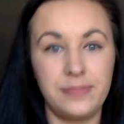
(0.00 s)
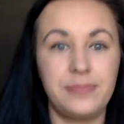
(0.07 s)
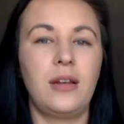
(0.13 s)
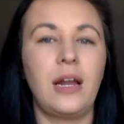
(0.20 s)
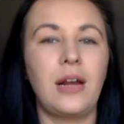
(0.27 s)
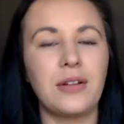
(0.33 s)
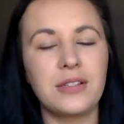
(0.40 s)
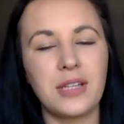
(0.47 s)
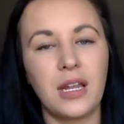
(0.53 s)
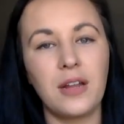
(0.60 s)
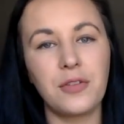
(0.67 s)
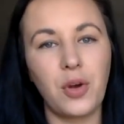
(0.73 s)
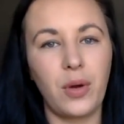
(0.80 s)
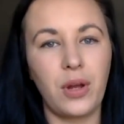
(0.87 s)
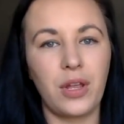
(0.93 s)
Now, instead of
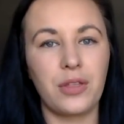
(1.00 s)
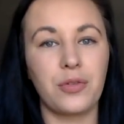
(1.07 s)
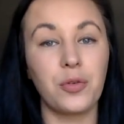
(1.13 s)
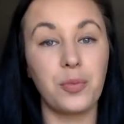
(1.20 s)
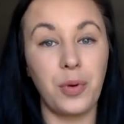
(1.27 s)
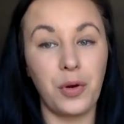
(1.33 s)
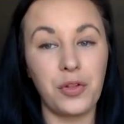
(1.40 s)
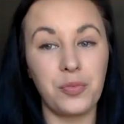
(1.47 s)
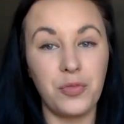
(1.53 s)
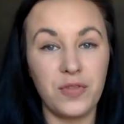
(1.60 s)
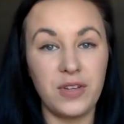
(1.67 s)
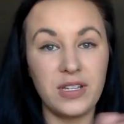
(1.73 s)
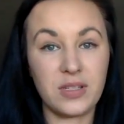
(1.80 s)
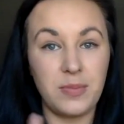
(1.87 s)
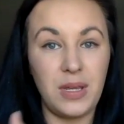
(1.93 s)
going through both
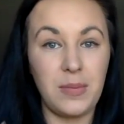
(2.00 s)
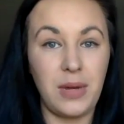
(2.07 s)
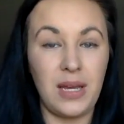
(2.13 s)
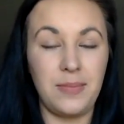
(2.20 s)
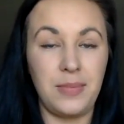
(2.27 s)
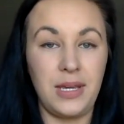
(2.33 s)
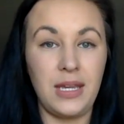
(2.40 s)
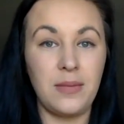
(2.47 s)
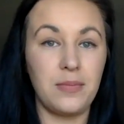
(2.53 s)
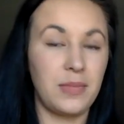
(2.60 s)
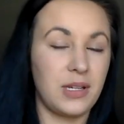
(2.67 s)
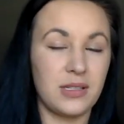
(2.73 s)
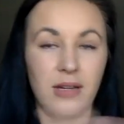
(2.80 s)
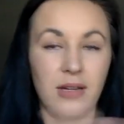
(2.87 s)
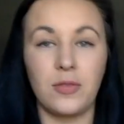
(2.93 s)
movies beat by beat,
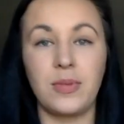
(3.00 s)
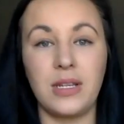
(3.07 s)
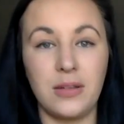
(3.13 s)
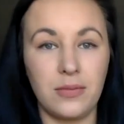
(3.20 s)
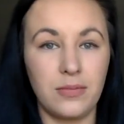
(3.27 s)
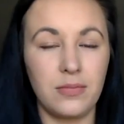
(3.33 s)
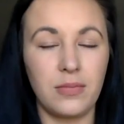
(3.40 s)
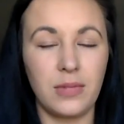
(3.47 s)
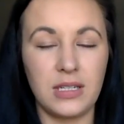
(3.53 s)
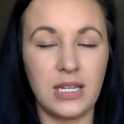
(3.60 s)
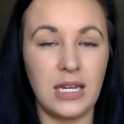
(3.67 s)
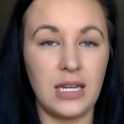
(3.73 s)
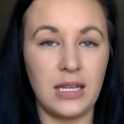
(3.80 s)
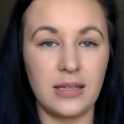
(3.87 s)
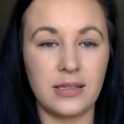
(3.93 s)
because that would be a
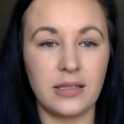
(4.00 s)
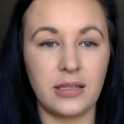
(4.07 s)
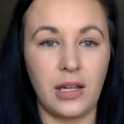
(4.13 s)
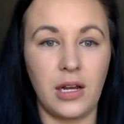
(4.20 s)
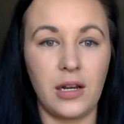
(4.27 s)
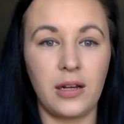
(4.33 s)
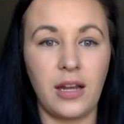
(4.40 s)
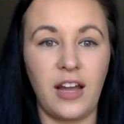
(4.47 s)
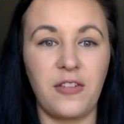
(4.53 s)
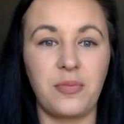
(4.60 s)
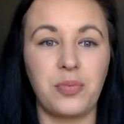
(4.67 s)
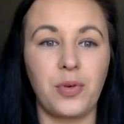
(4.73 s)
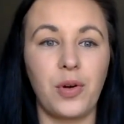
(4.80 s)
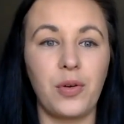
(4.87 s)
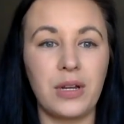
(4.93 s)
tedious slog, I've
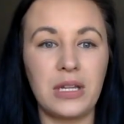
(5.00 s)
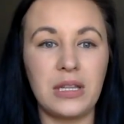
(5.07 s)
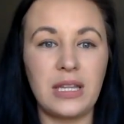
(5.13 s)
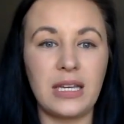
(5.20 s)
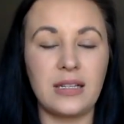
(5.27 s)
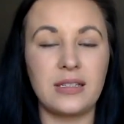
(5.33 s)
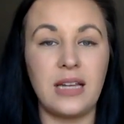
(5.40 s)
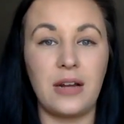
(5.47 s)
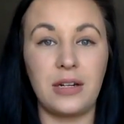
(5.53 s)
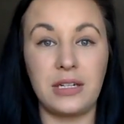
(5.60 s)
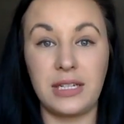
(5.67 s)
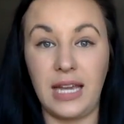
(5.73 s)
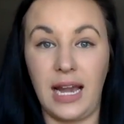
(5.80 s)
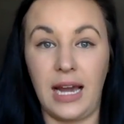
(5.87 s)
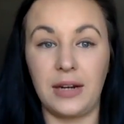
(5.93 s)
broken things down into
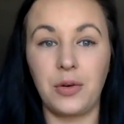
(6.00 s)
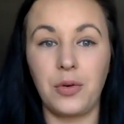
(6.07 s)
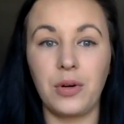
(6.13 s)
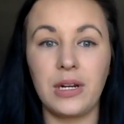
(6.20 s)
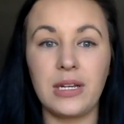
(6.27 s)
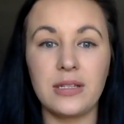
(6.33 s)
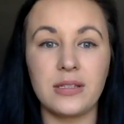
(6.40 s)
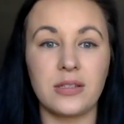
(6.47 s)
categories.